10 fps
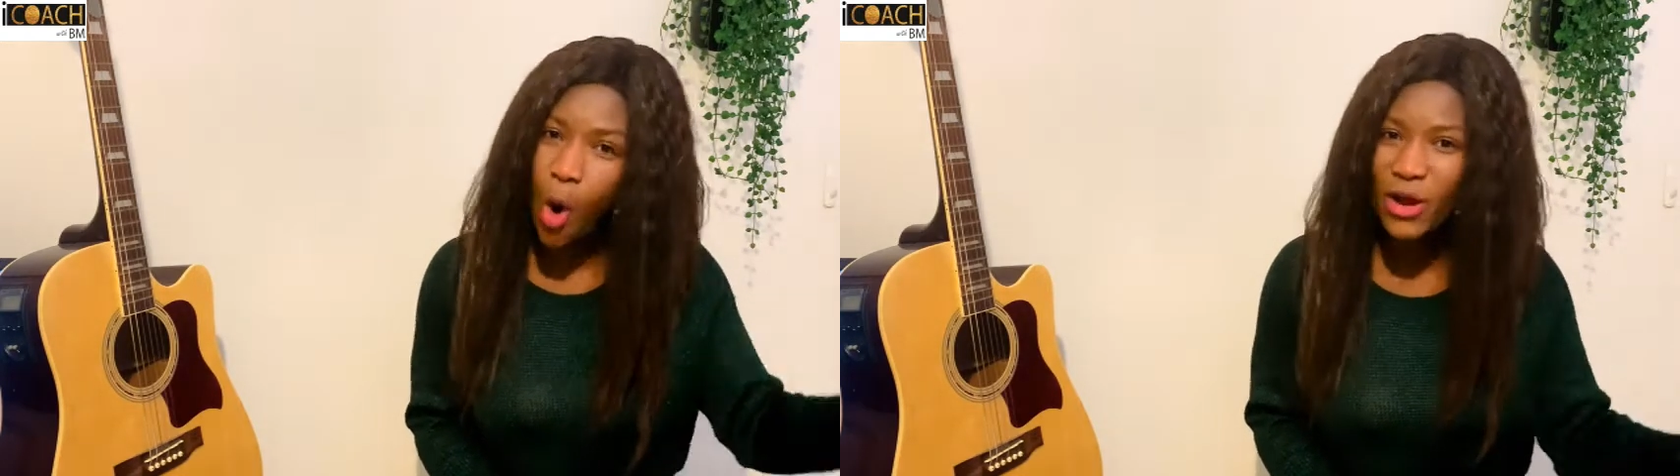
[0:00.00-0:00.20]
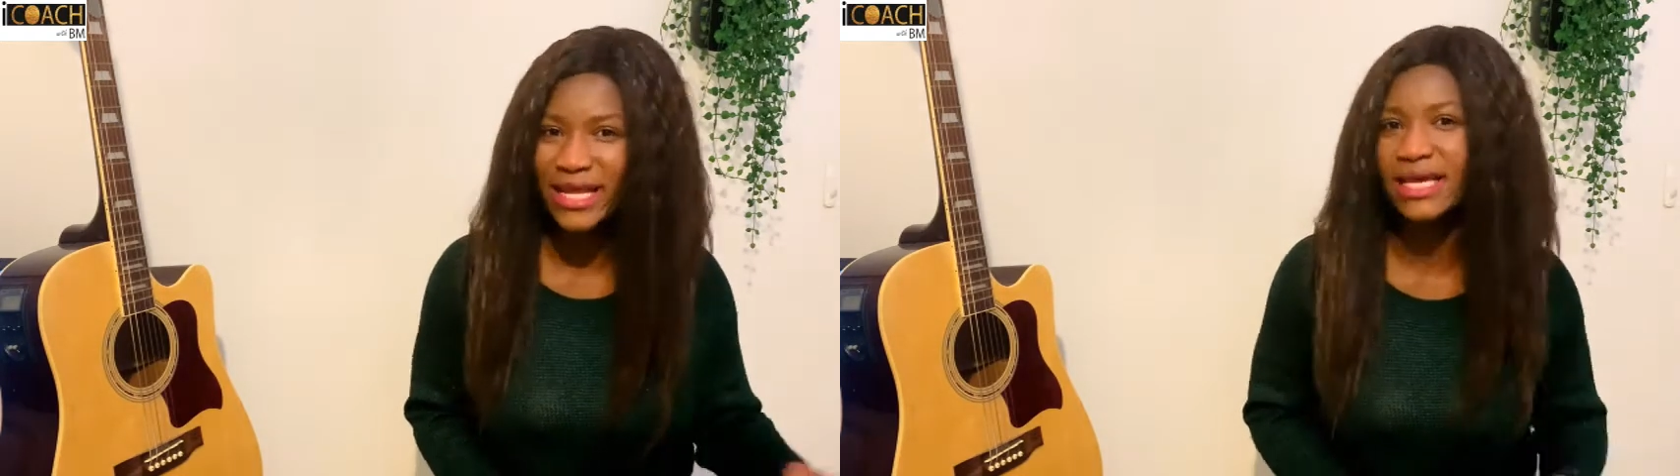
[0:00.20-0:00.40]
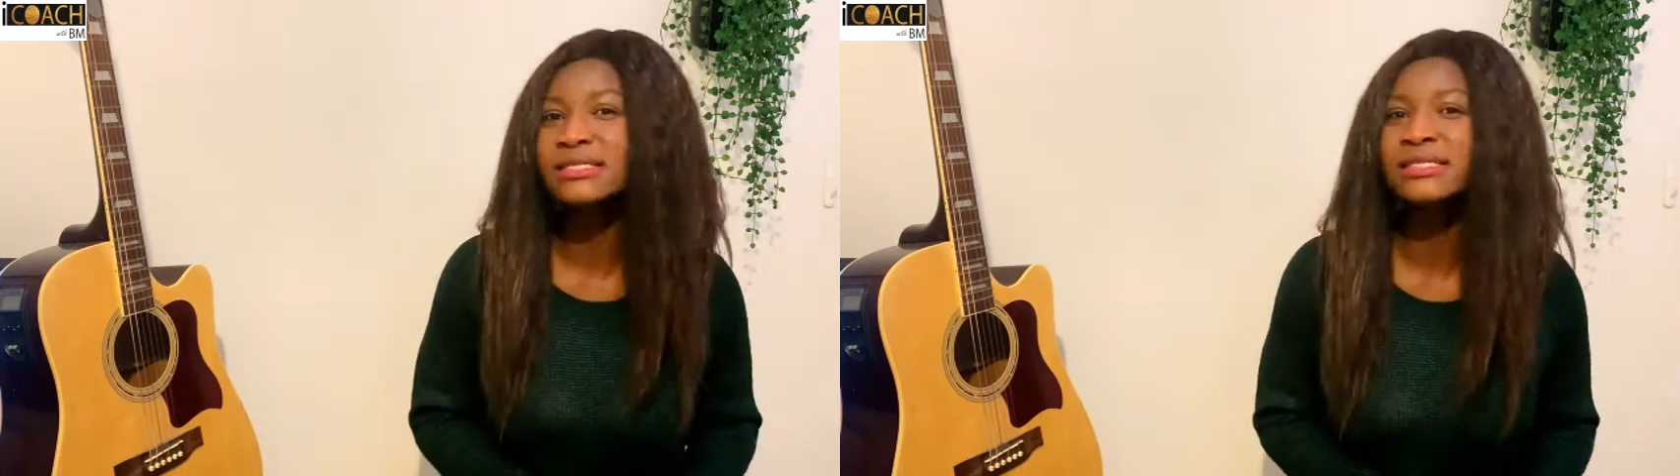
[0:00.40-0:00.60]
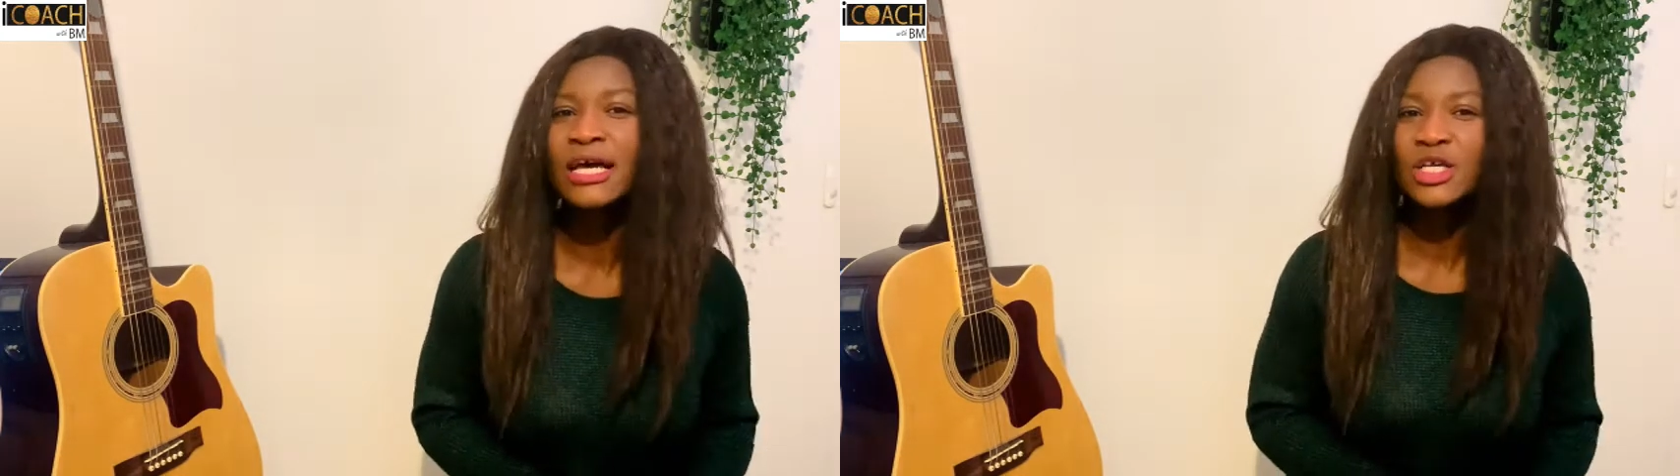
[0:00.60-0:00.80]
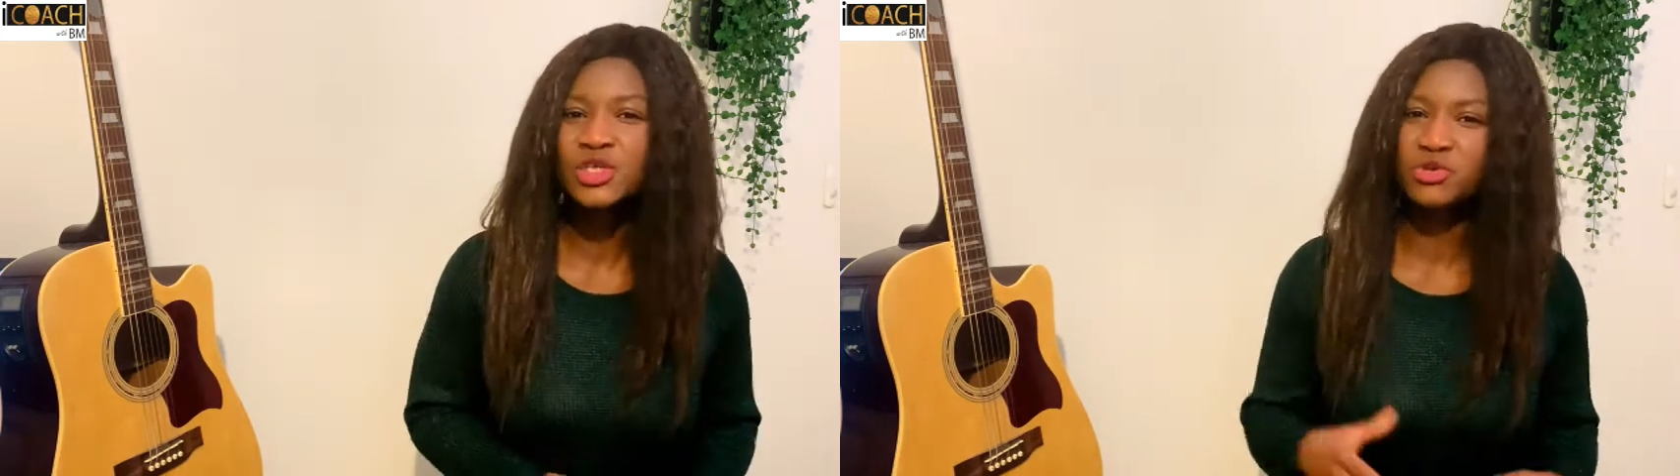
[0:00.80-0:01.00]
honors
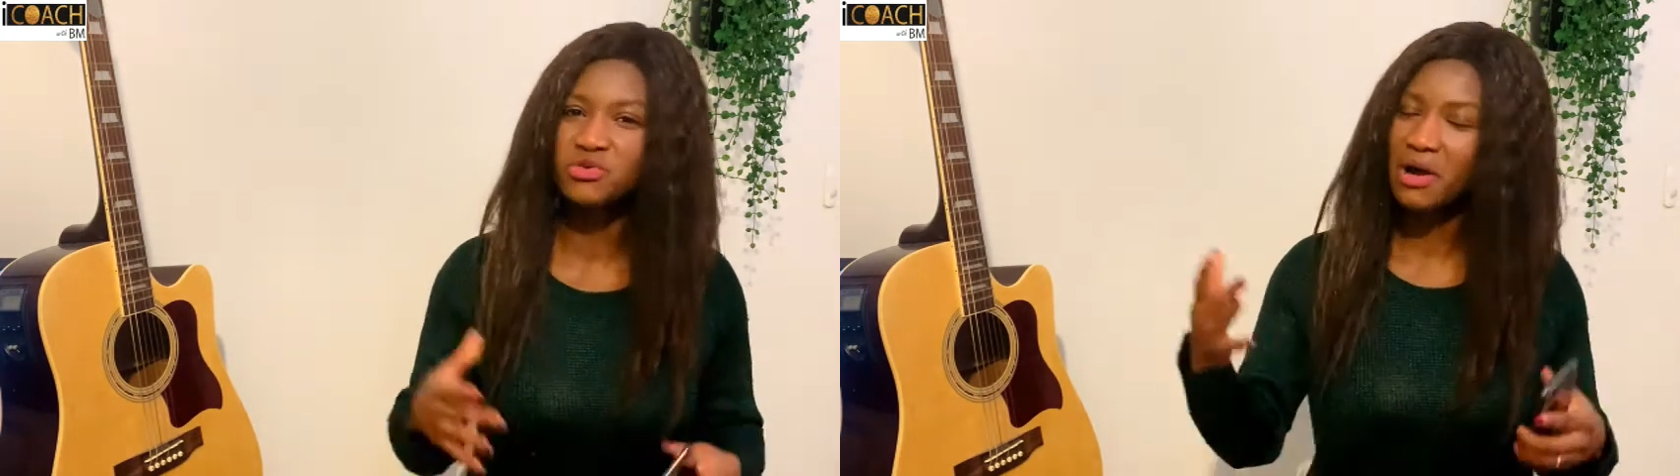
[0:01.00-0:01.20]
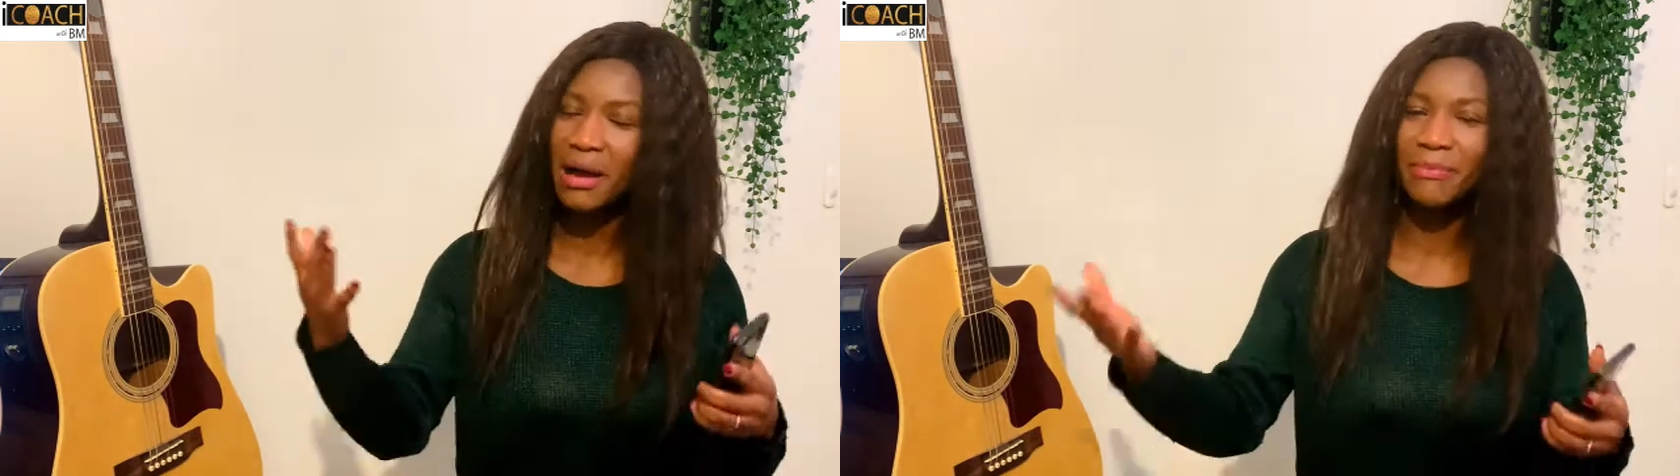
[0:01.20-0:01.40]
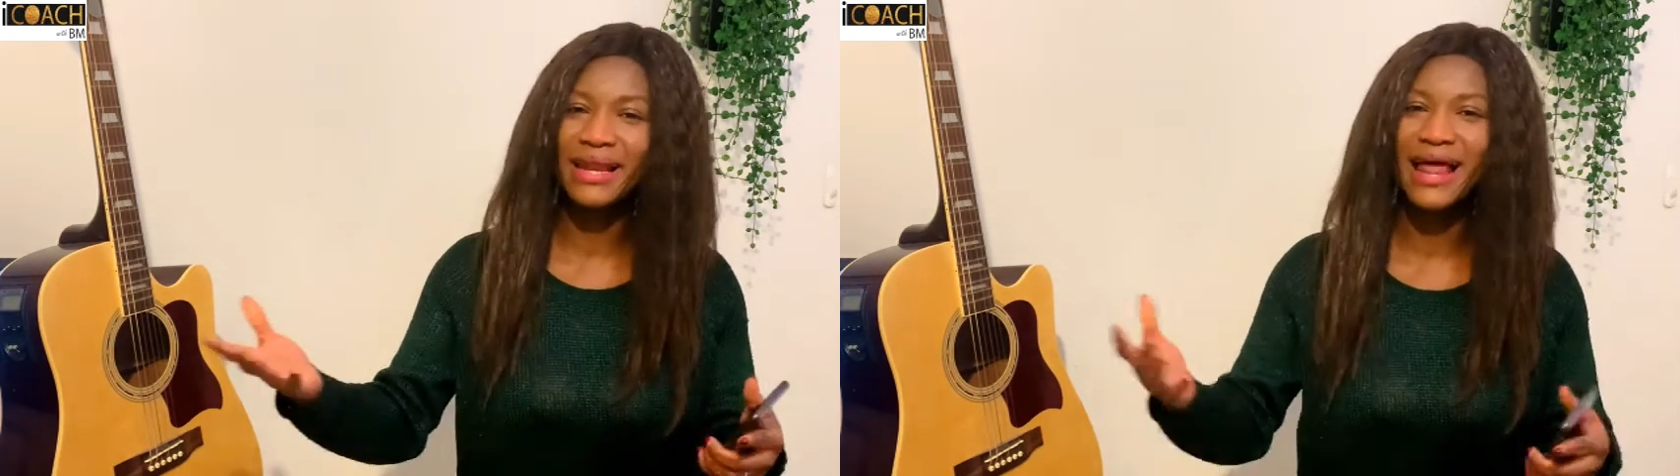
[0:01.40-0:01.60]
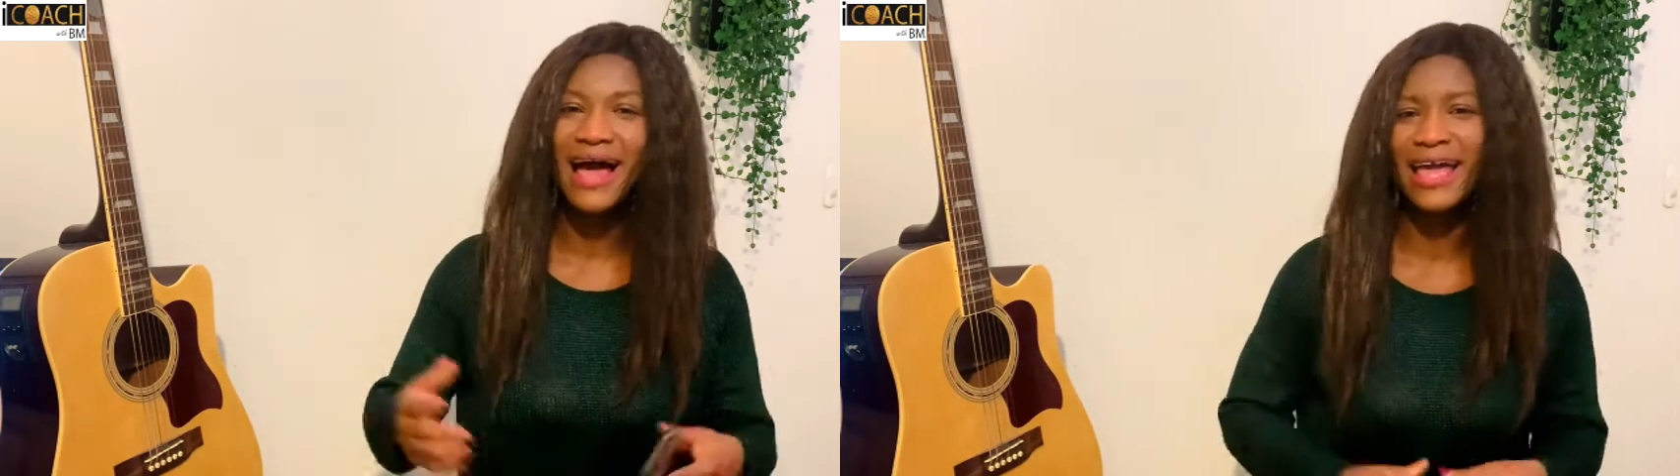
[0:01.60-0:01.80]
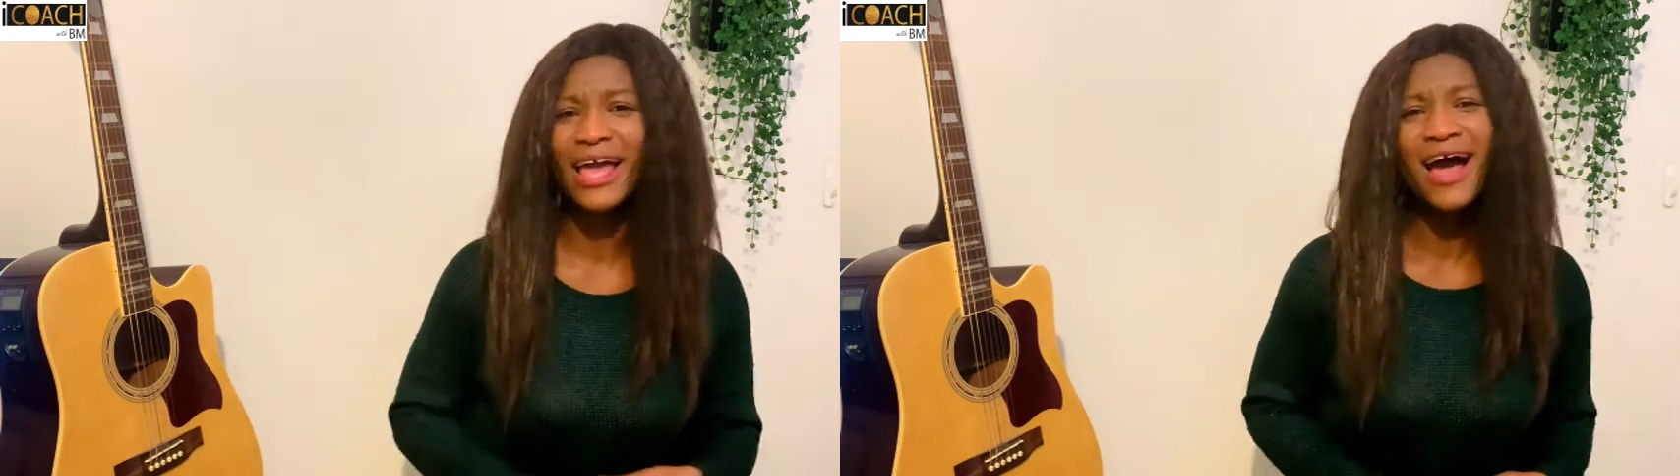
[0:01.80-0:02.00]
to
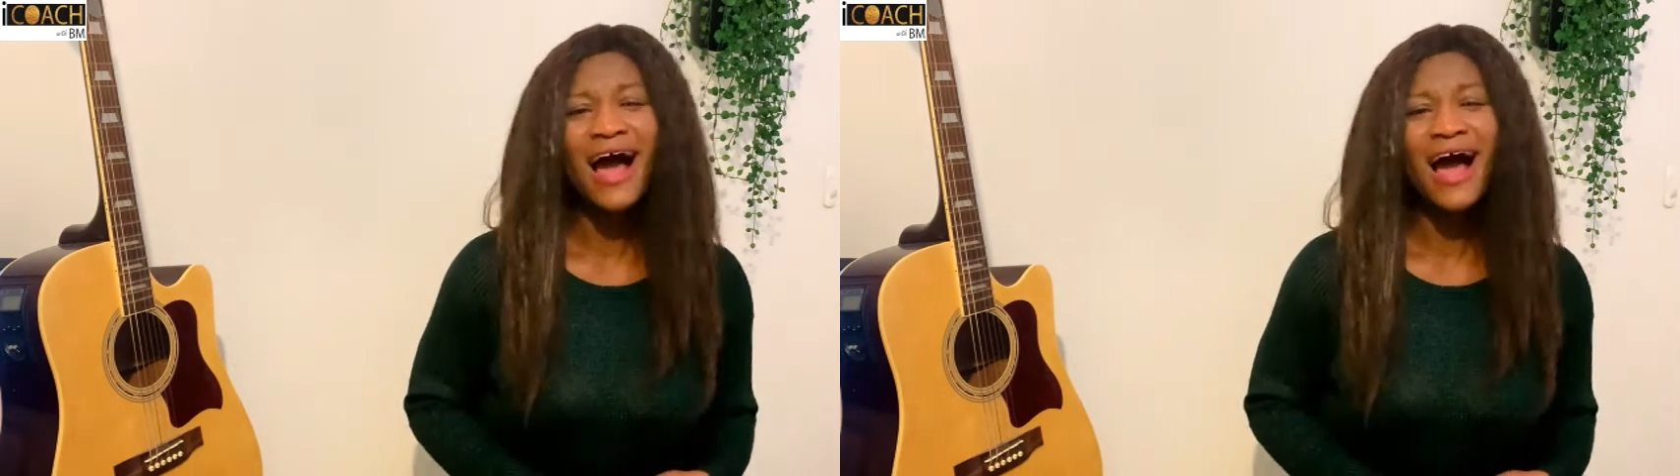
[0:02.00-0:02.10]
apply.